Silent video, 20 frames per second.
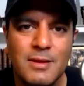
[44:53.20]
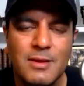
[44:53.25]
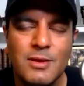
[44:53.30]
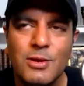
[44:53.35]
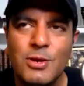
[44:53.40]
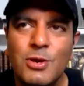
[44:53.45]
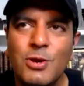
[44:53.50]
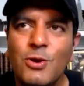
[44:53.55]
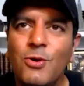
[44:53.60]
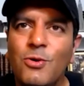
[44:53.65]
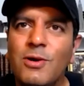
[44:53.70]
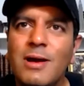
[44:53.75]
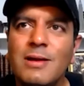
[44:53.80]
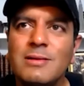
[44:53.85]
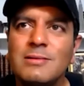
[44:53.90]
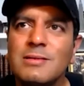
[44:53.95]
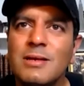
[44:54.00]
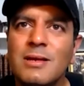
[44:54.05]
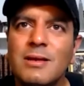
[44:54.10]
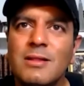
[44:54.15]
you know,
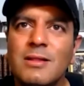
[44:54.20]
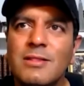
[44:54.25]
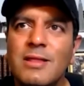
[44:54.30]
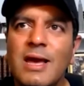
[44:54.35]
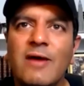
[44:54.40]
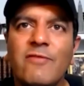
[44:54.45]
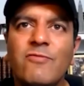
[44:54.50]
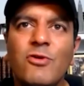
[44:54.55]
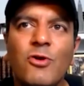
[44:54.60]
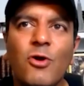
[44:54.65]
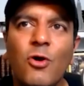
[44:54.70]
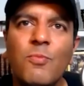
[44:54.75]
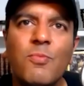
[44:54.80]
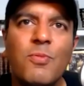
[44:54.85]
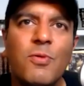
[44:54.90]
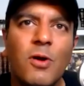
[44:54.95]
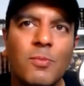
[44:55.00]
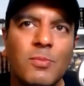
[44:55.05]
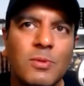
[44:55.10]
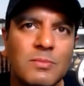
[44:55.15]
and they have no
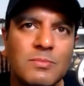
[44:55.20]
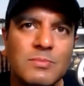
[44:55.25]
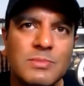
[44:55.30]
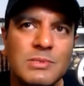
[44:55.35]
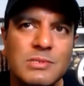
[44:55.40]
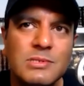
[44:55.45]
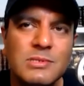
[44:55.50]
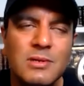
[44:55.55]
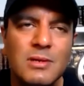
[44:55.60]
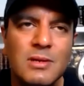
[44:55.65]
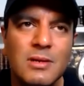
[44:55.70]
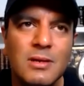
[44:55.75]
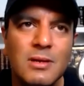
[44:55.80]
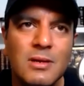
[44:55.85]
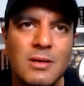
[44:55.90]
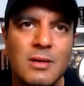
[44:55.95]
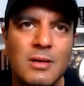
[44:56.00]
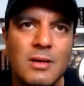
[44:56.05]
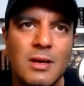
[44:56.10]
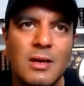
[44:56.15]
problems
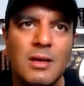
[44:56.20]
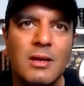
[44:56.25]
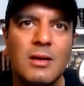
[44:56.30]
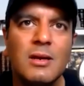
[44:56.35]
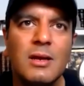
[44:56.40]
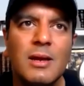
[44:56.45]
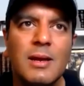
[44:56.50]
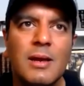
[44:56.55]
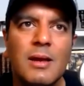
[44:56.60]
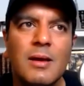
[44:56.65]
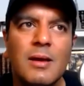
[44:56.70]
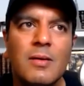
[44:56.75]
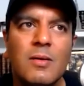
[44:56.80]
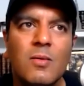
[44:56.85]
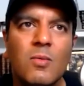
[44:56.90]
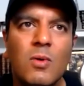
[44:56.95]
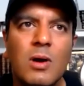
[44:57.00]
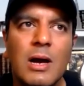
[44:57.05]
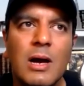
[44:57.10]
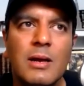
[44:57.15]
in
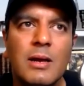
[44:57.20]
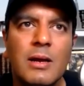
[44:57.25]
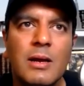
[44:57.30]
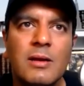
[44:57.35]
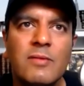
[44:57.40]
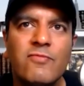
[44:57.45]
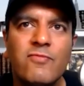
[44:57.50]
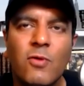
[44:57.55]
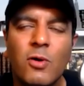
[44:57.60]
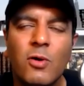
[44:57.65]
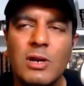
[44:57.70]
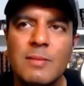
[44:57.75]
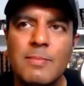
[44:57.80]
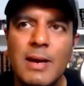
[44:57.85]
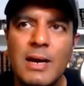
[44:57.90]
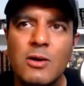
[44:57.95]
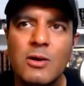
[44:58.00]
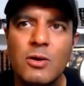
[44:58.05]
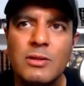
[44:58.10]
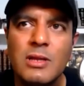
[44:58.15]
falling
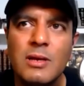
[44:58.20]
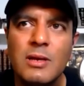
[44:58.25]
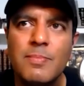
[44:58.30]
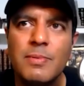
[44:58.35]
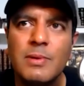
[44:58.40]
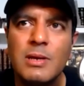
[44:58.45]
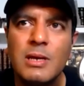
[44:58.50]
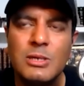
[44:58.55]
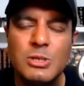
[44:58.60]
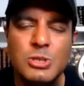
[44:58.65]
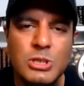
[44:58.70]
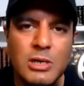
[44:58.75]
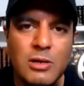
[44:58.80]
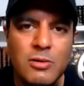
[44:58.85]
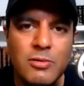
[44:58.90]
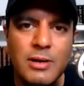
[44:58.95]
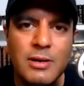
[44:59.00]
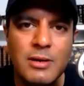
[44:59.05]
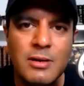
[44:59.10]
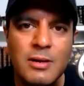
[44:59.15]
back on their
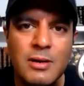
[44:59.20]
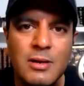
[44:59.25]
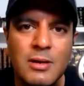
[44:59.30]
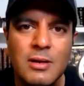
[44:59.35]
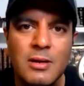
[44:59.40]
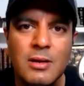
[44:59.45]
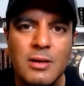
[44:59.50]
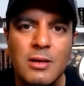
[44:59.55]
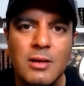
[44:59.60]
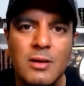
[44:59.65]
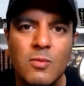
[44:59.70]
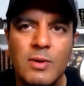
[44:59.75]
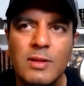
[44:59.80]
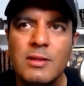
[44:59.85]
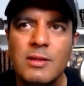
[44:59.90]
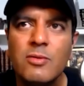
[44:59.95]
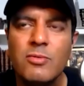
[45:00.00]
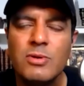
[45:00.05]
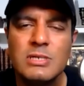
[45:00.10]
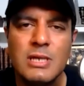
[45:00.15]
children when
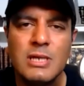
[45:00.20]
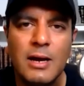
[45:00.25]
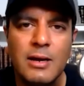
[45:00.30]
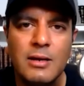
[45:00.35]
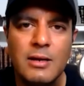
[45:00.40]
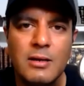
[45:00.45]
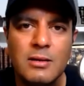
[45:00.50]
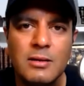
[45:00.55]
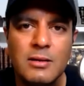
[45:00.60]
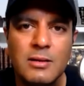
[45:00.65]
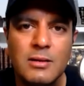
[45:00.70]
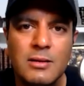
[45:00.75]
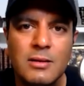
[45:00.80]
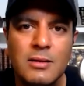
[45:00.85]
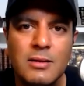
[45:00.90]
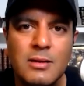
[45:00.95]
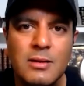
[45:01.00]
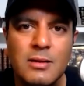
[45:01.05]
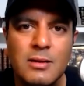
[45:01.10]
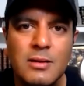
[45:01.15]
they retire.
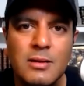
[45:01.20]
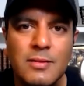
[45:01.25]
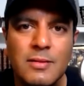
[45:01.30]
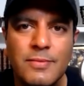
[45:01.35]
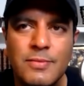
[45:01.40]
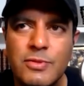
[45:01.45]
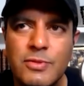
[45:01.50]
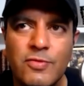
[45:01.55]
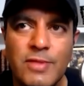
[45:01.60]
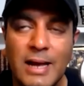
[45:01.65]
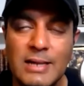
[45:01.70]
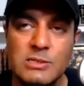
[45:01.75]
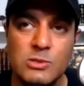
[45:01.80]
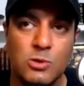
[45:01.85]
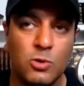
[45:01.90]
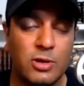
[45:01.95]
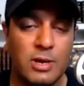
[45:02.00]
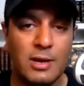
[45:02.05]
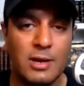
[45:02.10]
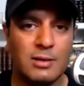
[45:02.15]
So that's
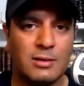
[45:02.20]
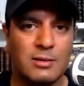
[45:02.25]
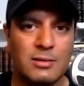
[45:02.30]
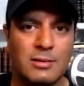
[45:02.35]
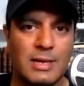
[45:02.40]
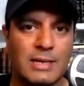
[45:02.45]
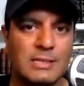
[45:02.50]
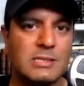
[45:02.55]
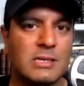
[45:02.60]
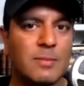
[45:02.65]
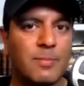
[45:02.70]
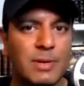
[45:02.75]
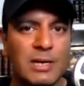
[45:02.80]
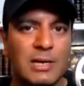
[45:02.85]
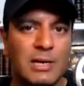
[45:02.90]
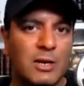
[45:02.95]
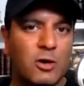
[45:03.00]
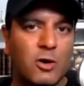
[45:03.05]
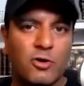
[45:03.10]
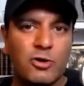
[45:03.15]
okay. That's
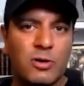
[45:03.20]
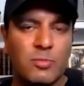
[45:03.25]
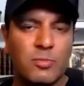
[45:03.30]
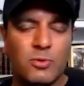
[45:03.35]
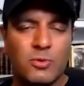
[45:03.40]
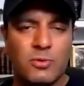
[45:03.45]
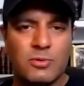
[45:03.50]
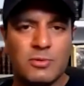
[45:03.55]
completely honorable.